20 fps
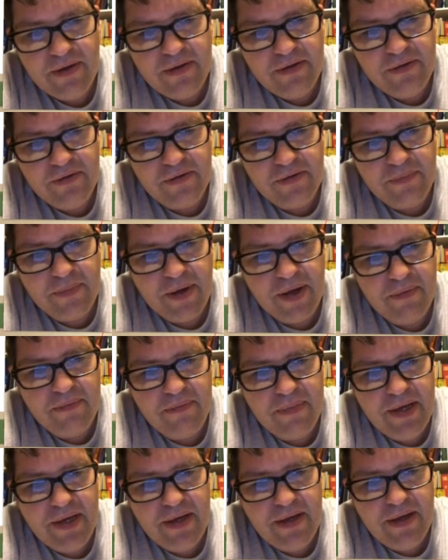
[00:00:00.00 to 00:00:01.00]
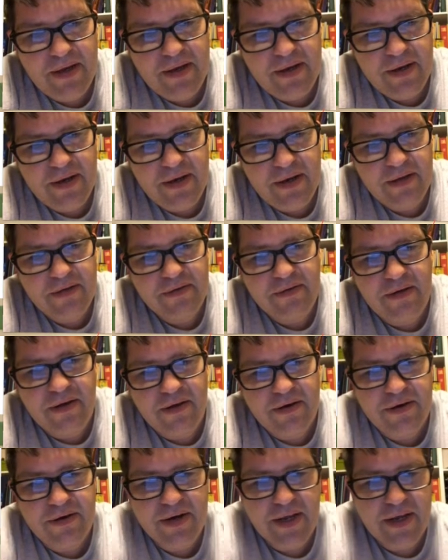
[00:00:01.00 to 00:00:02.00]
So my mean is
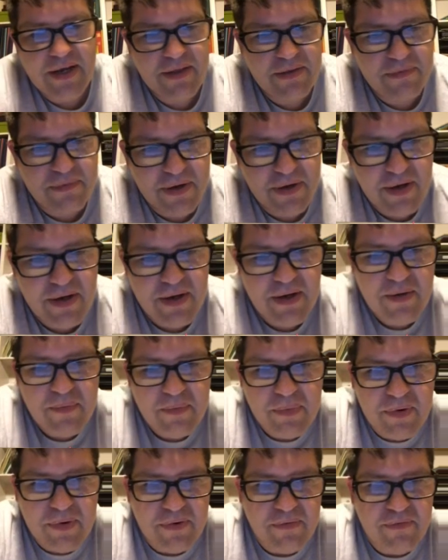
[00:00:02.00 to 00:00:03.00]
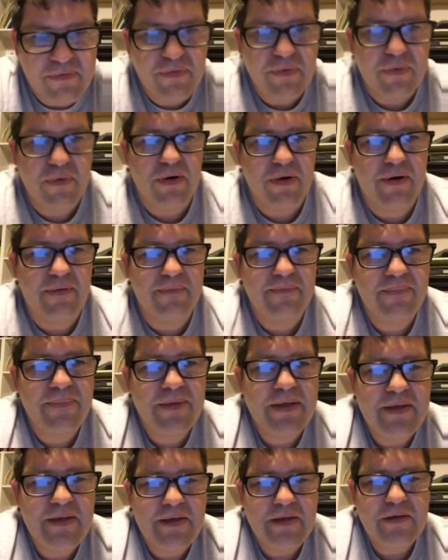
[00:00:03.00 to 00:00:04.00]
193.4,
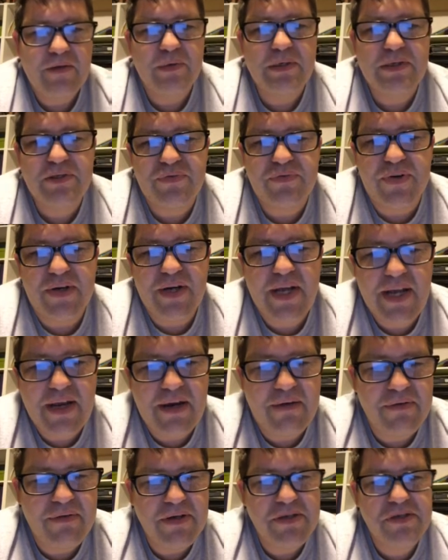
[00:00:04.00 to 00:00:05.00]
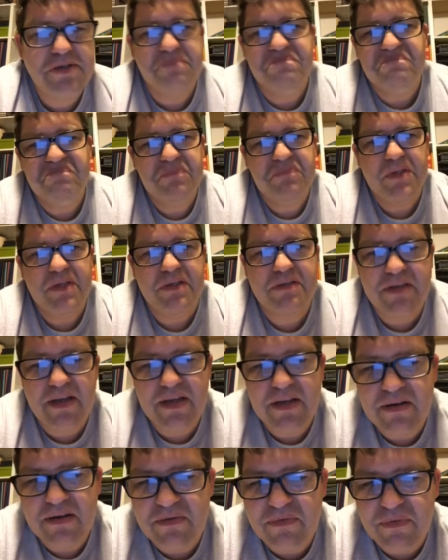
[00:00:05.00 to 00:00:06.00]
which for an average looks
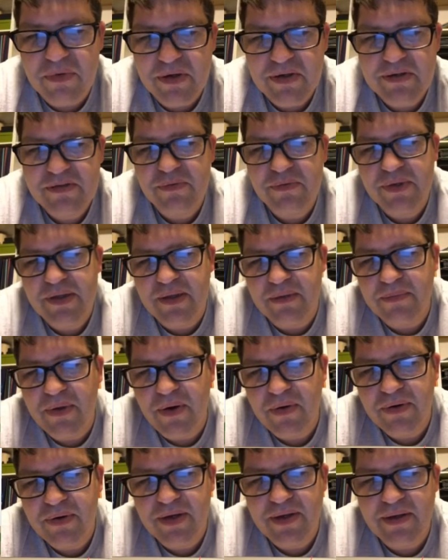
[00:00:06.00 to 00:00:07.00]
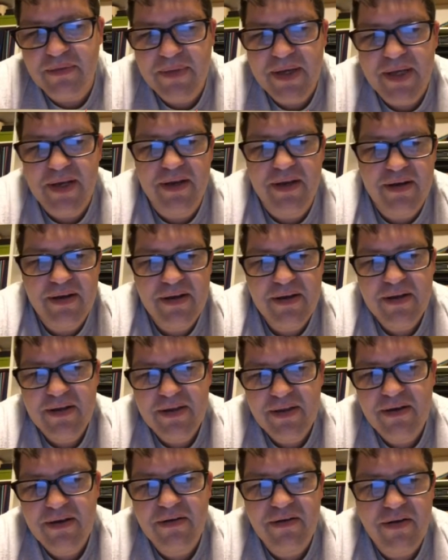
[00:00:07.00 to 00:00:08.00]
like it works with the mode and the median.
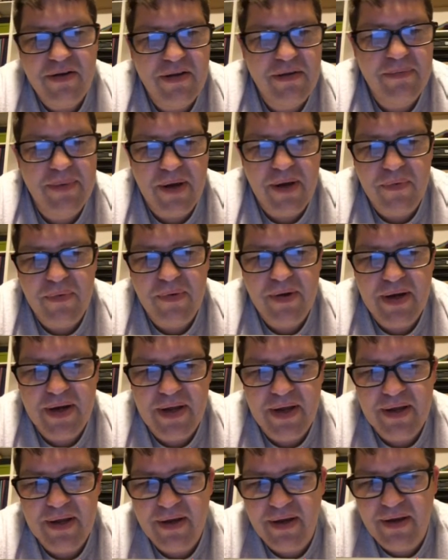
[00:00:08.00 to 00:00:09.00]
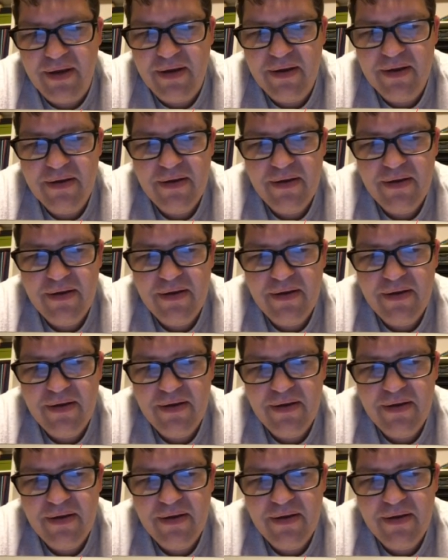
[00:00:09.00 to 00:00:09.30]
They're all about 190,